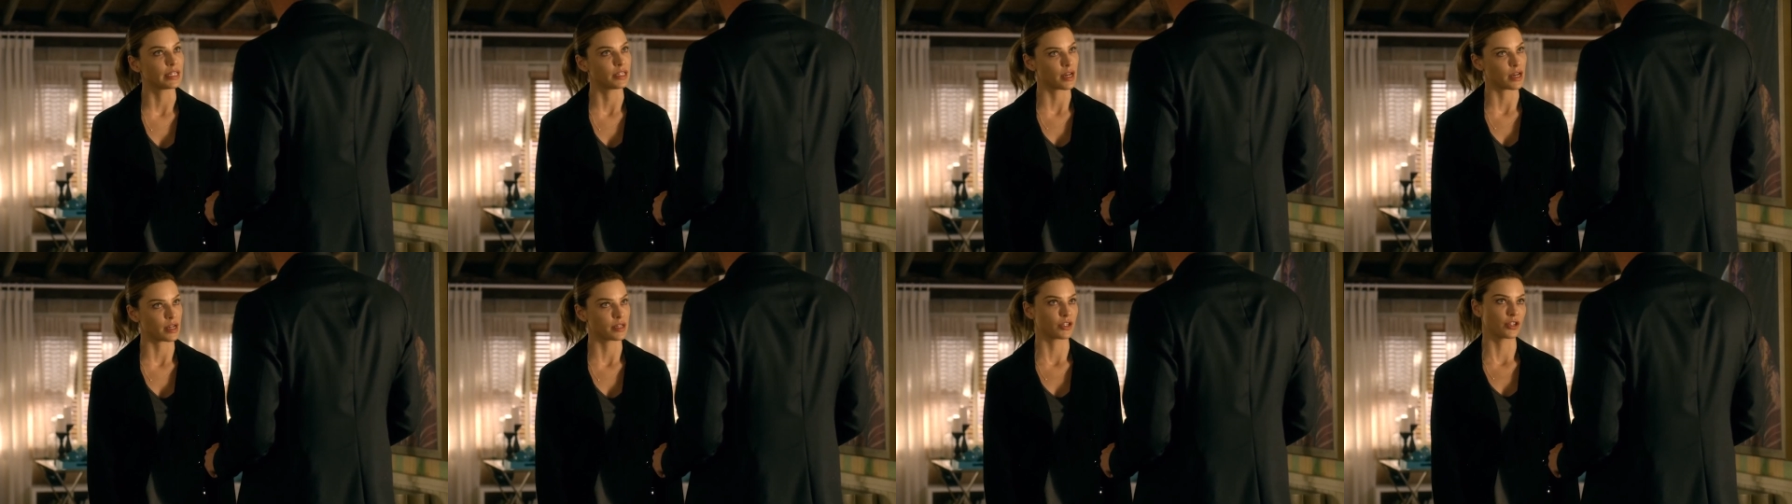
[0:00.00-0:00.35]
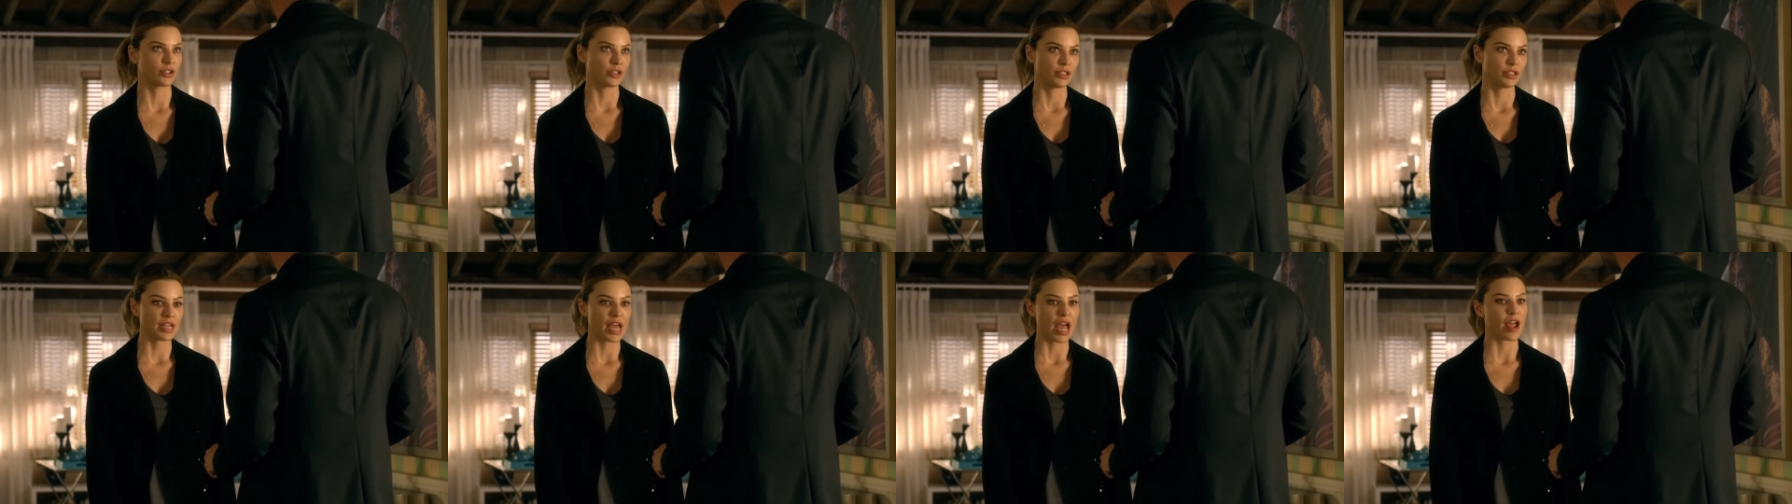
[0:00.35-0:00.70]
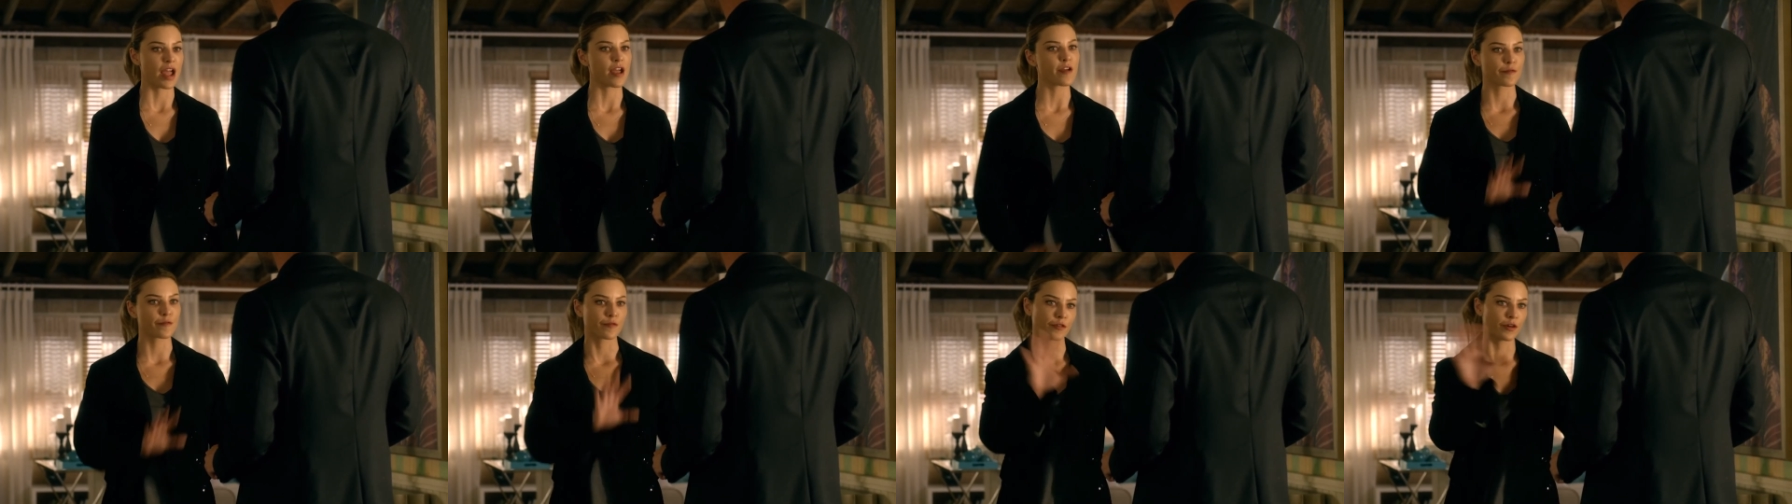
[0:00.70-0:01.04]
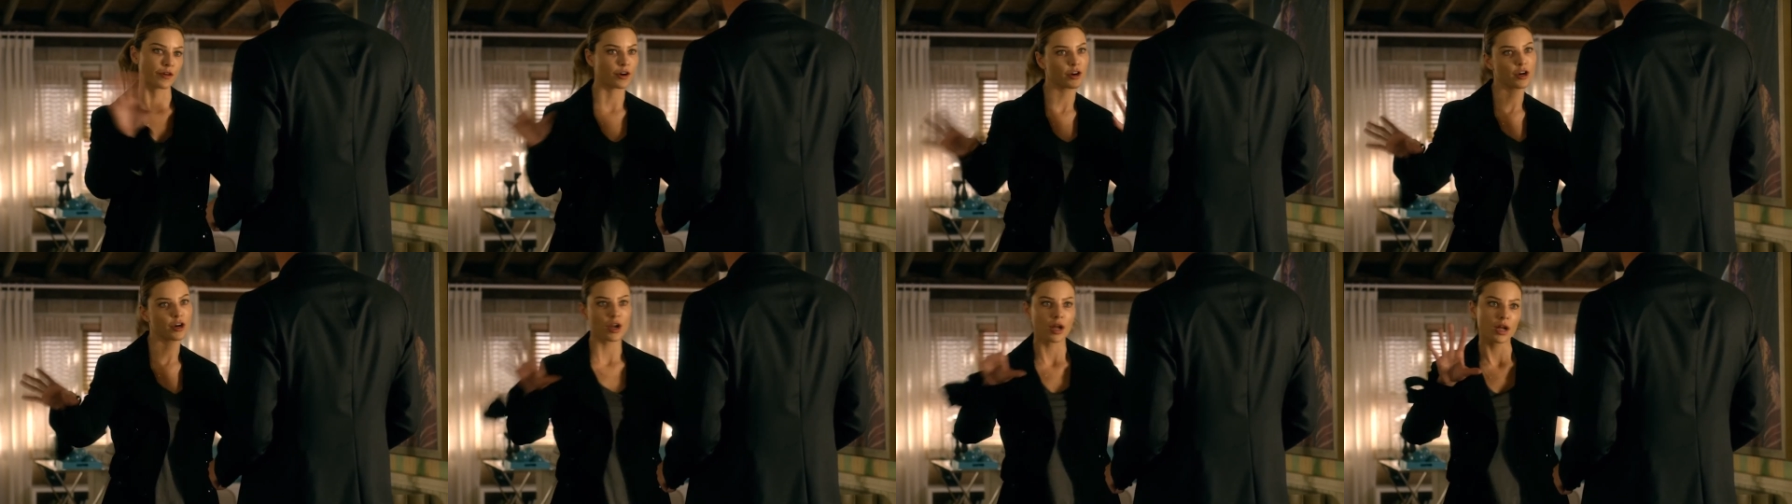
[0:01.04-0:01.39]
not a good day
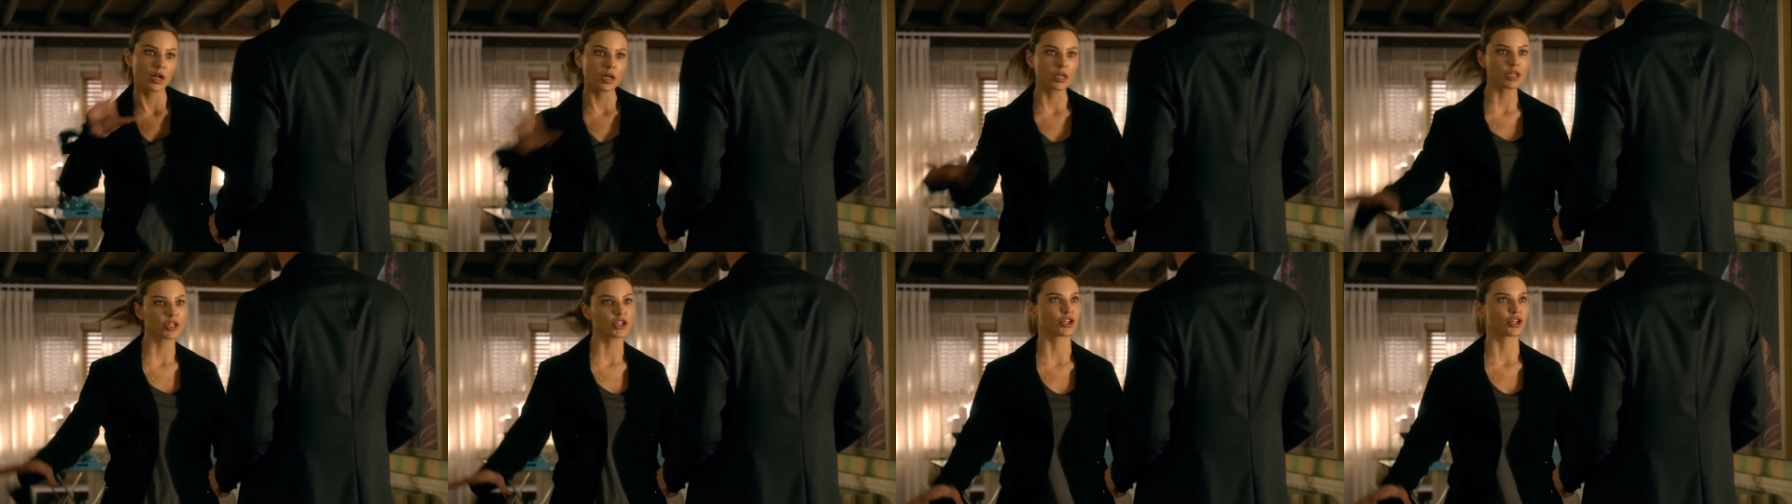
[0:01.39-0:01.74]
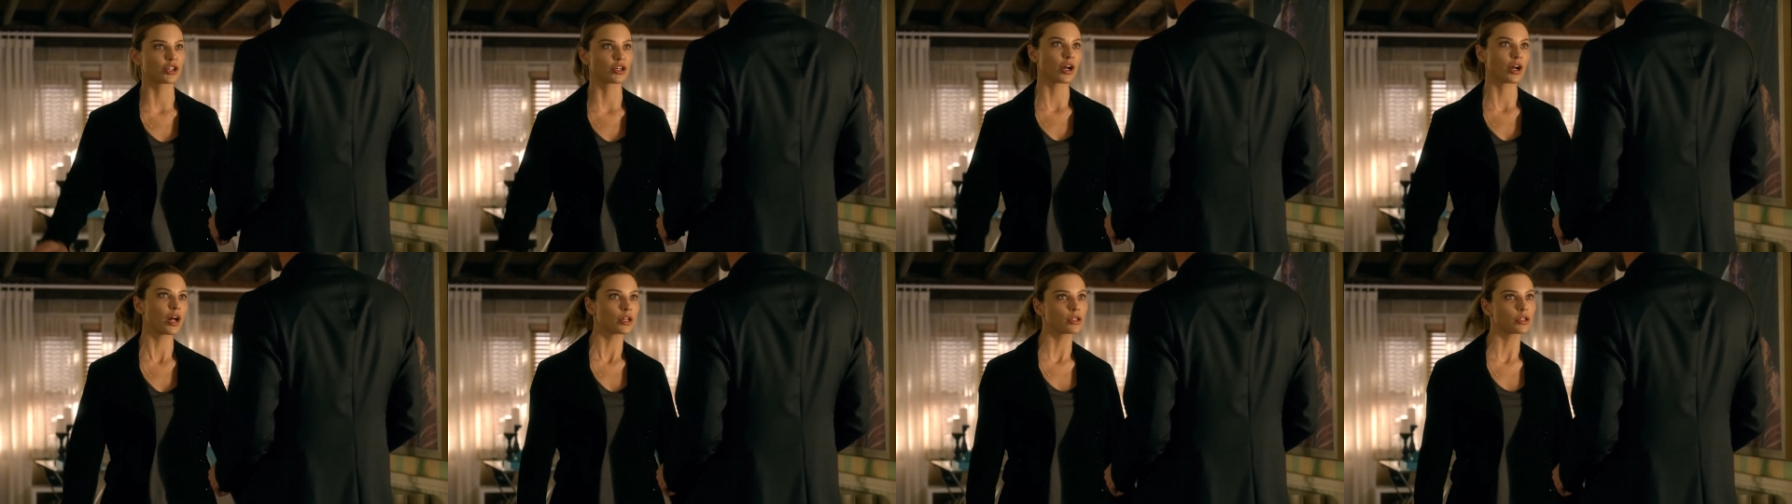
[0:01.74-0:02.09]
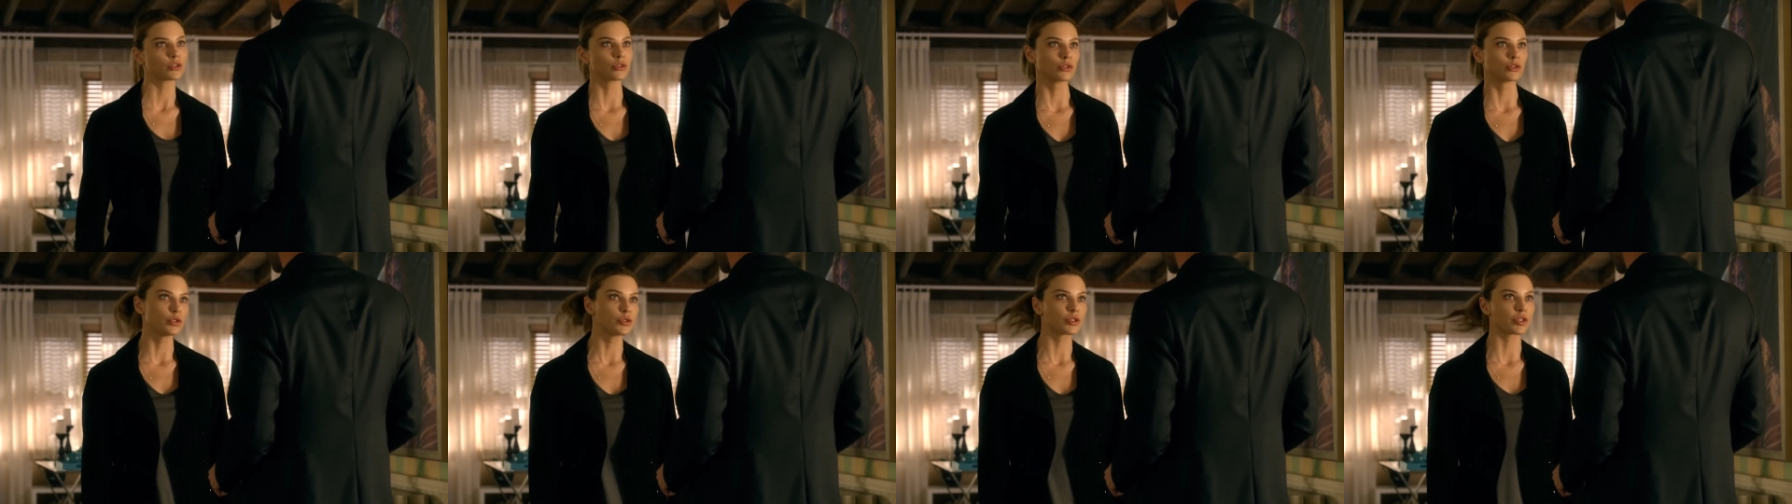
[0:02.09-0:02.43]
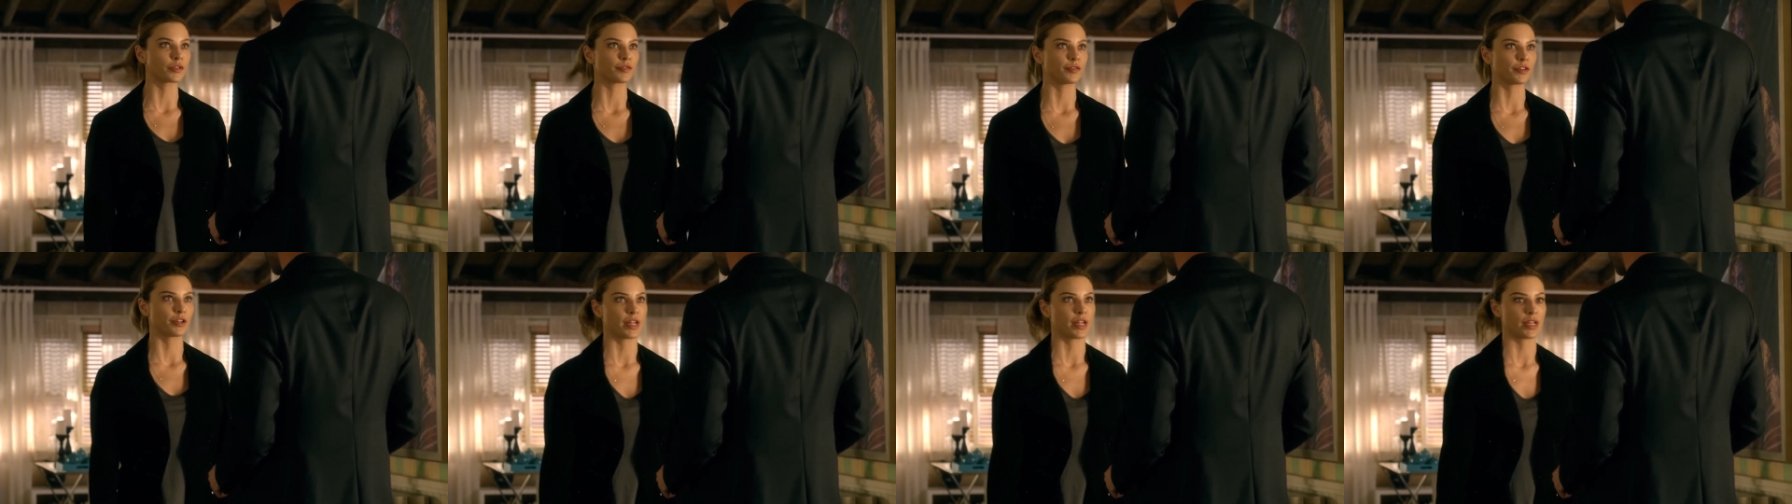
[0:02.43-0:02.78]
for your
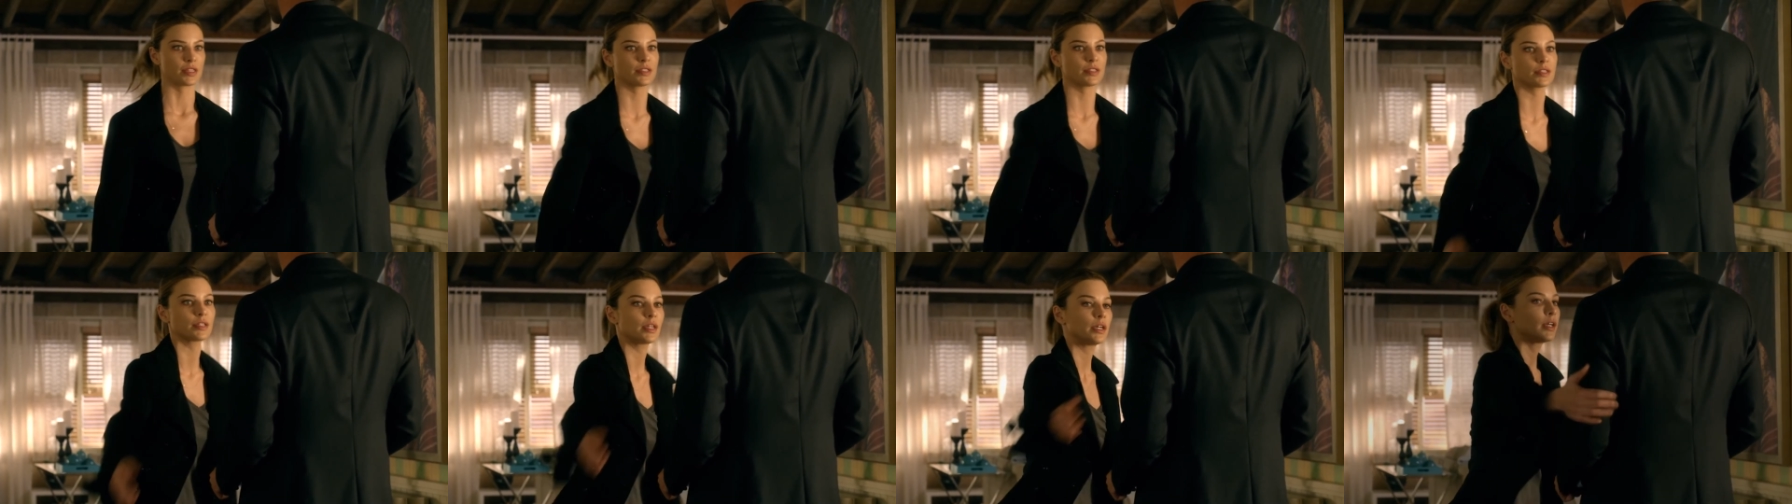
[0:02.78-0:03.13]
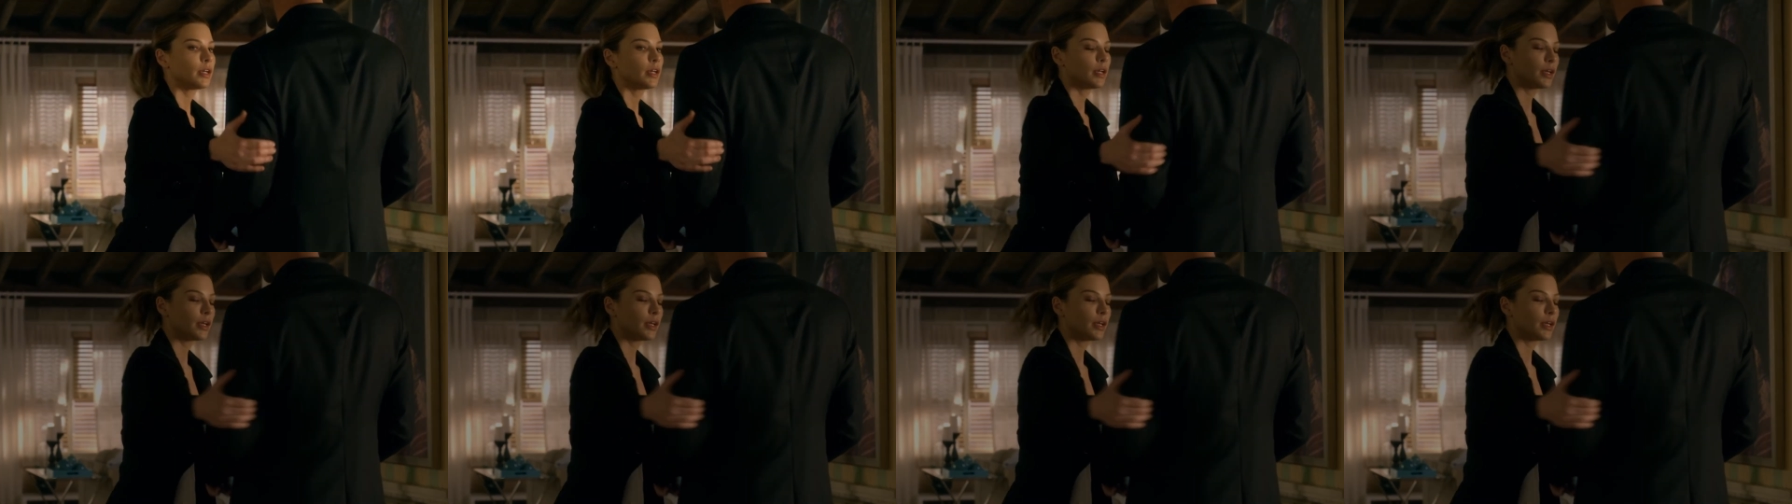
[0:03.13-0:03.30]
Luciferness.